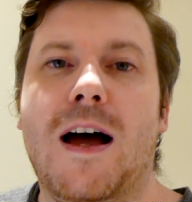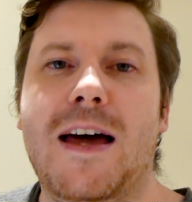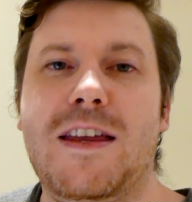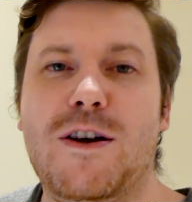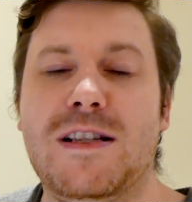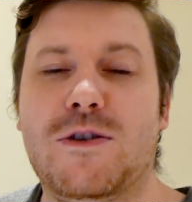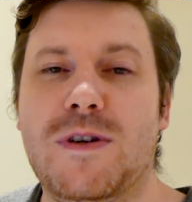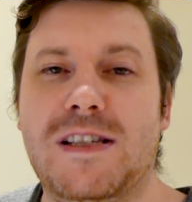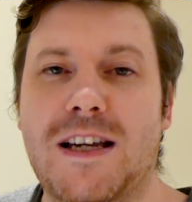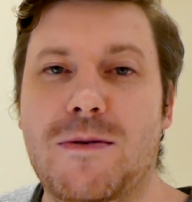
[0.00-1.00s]
Hi there, it's
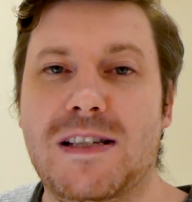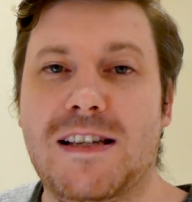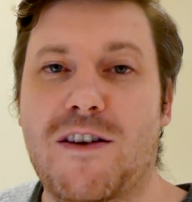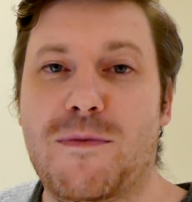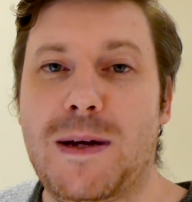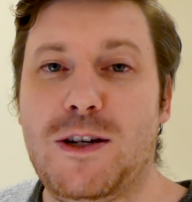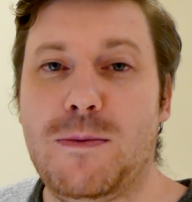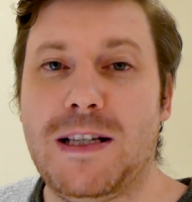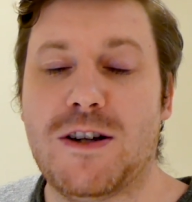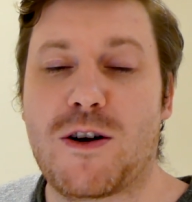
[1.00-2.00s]
Chris here with
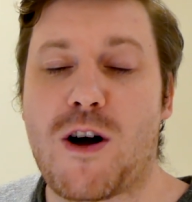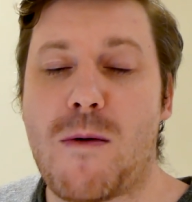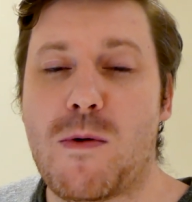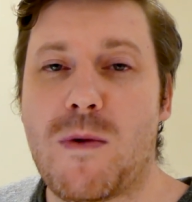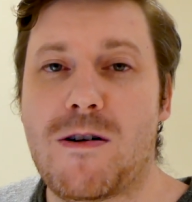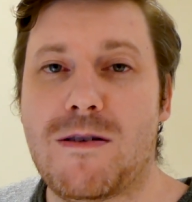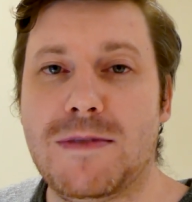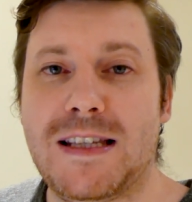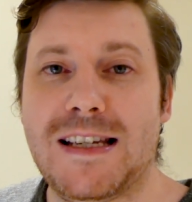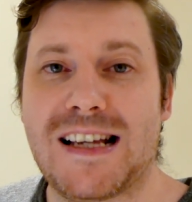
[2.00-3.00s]
selfmadenewbie.com and welcome
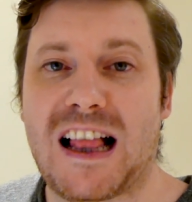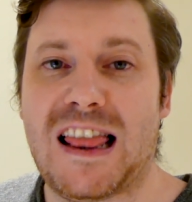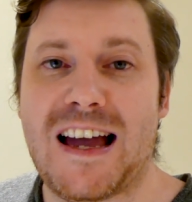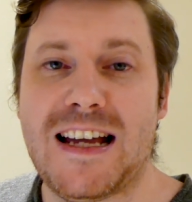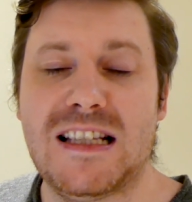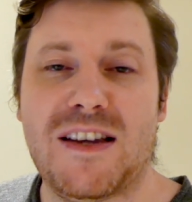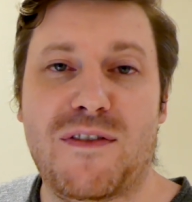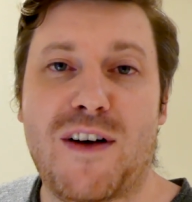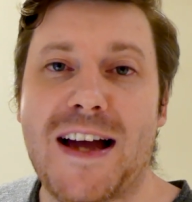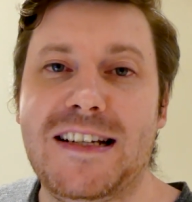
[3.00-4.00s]
to this client
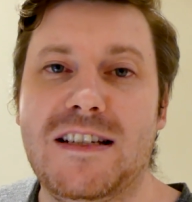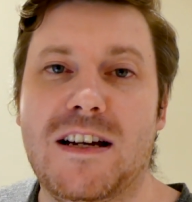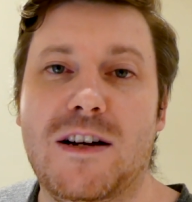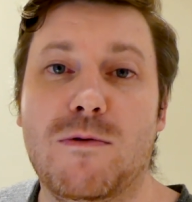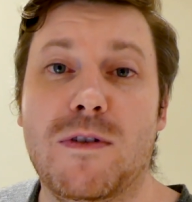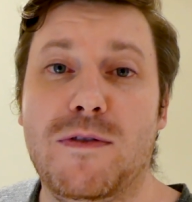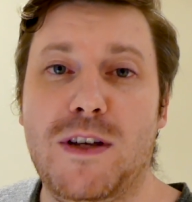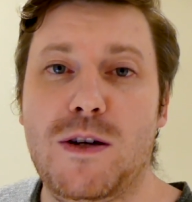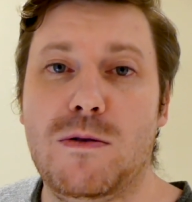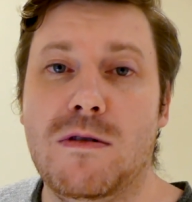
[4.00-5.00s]
finda
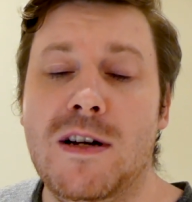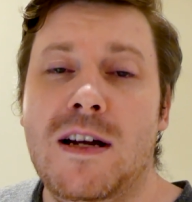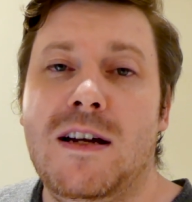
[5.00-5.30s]
review.